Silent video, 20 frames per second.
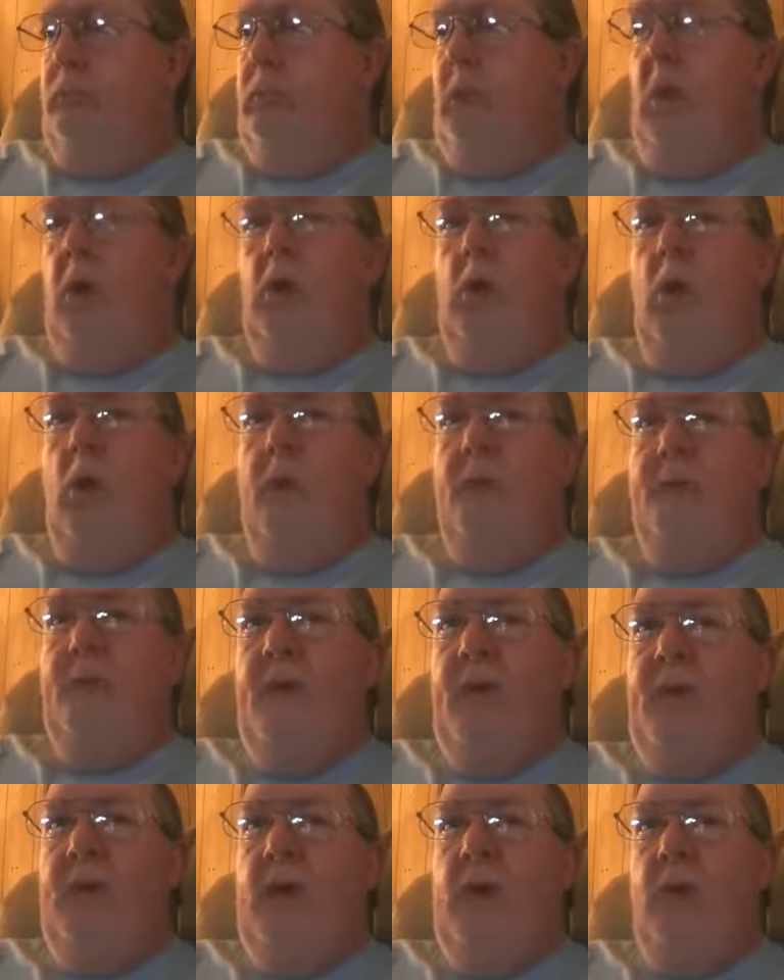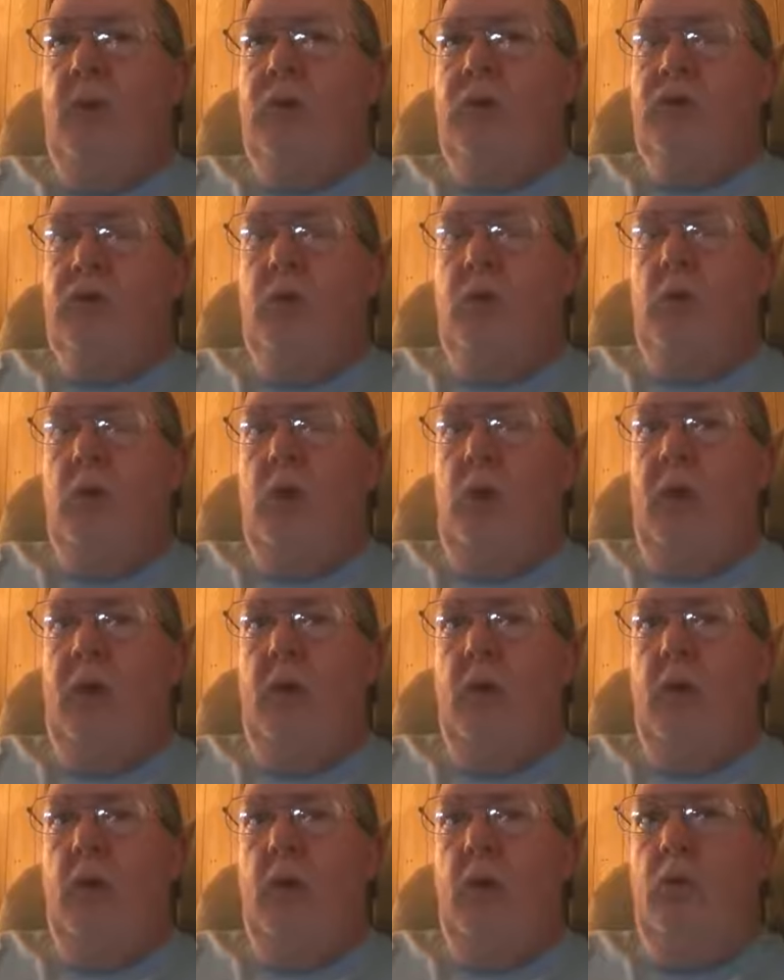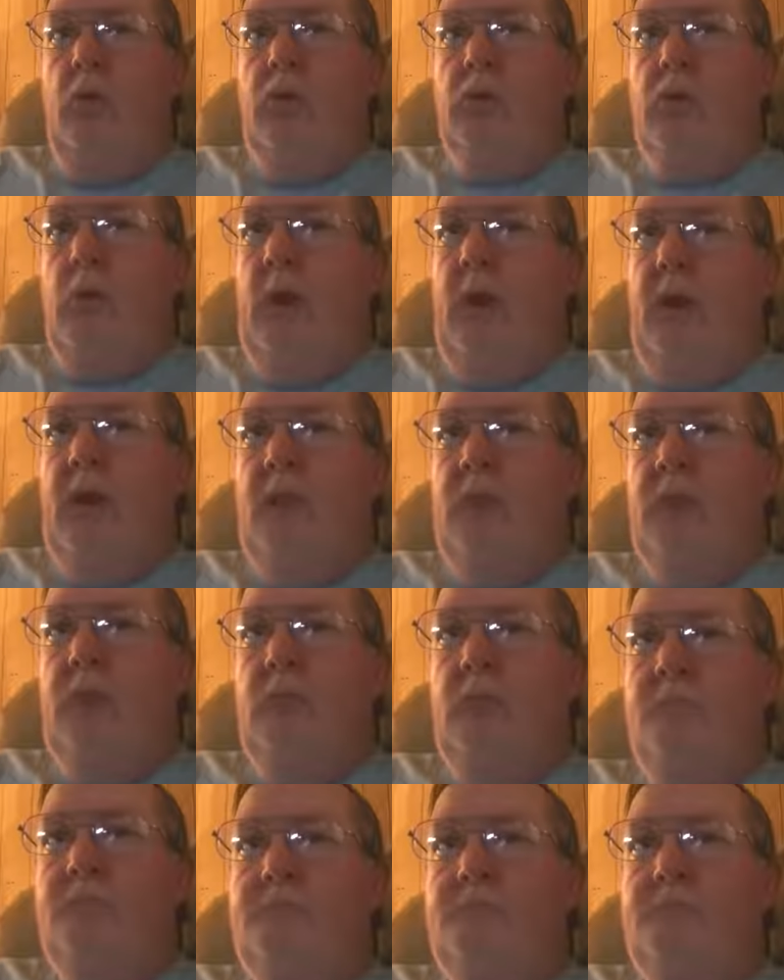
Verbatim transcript: You're going to find out sooner or later who's right.